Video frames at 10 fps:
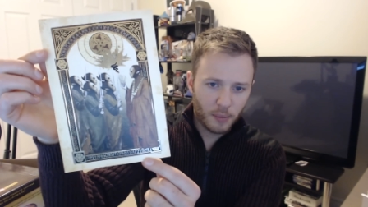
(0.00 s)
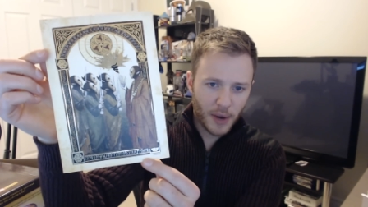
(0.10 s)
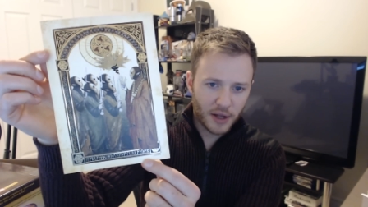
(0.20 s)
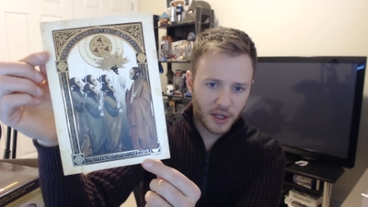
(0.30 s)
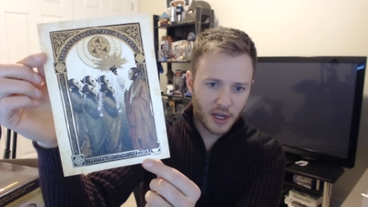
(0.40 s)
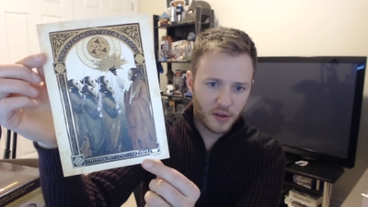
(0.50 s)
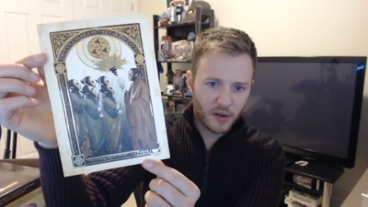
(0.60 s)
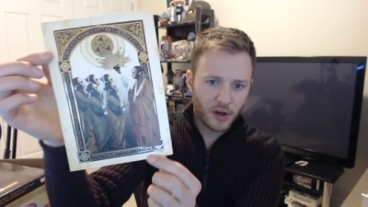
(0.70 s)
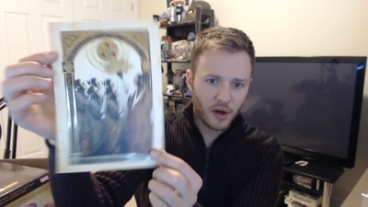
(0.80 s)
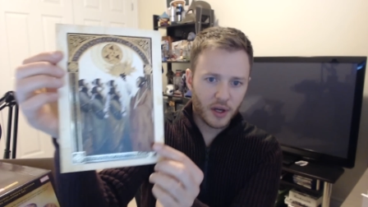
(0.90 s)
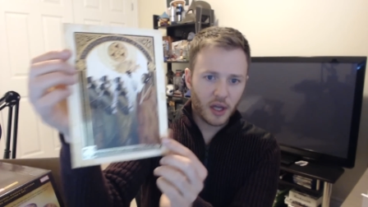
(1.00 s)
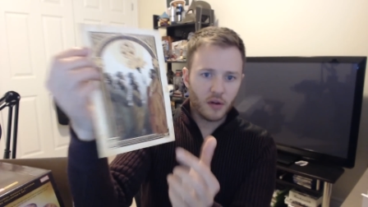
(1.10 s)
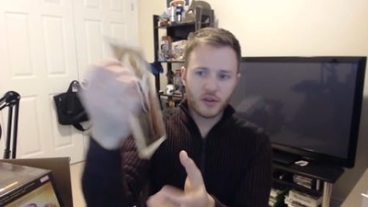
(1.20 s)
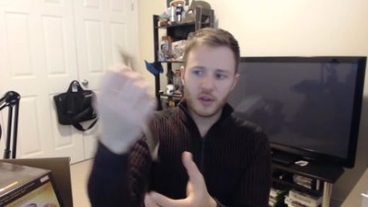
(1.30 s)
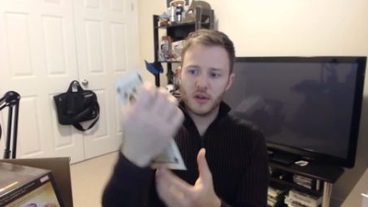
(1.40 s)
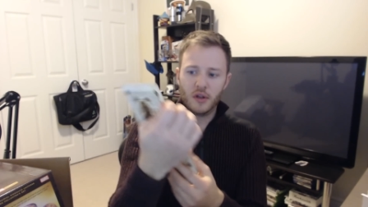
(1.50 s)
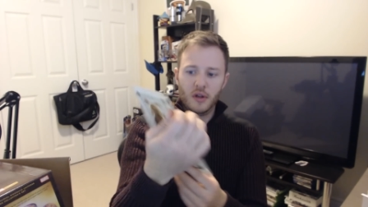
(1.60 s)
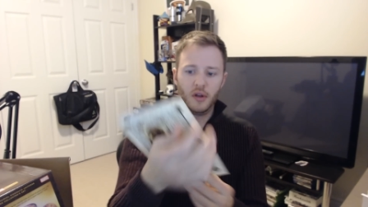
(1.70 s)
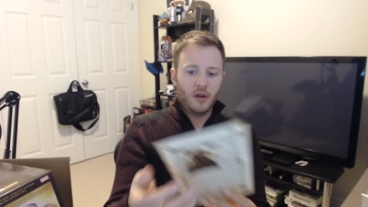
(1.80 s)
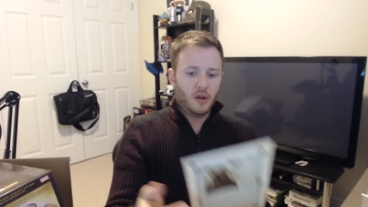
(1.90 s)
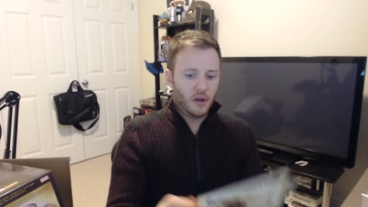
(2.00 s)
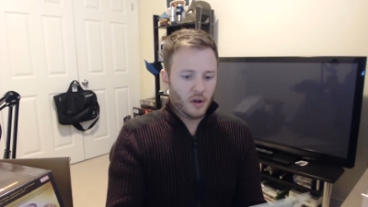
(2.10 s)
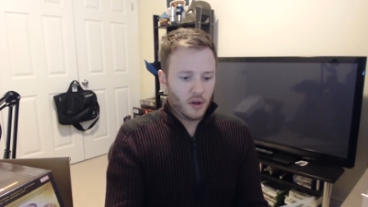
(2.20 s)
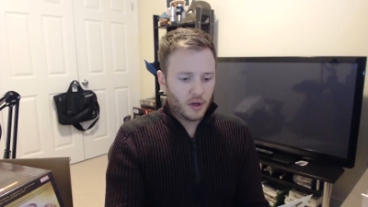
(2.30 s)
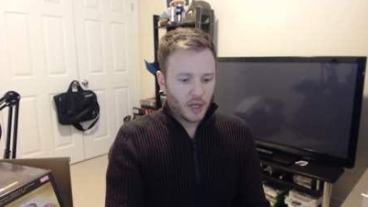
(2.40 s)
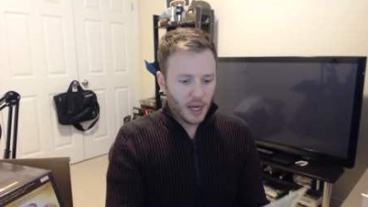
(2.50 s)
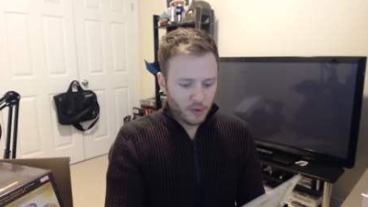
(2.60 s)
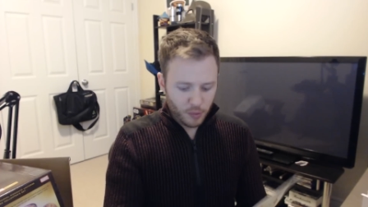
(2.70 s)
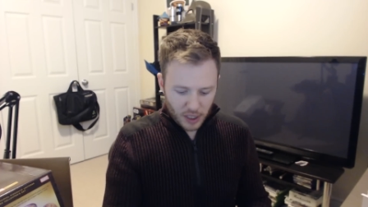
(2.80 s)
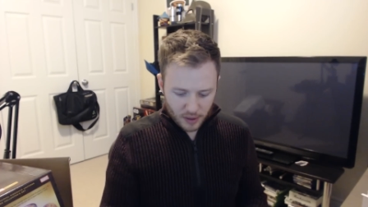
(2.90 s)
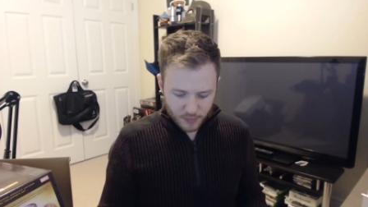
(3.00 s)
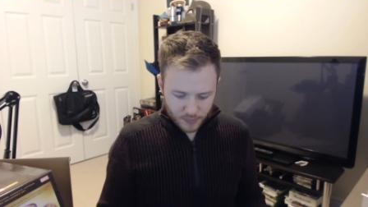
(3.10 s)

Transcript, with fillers: Malekith and the Dark Elves came to be.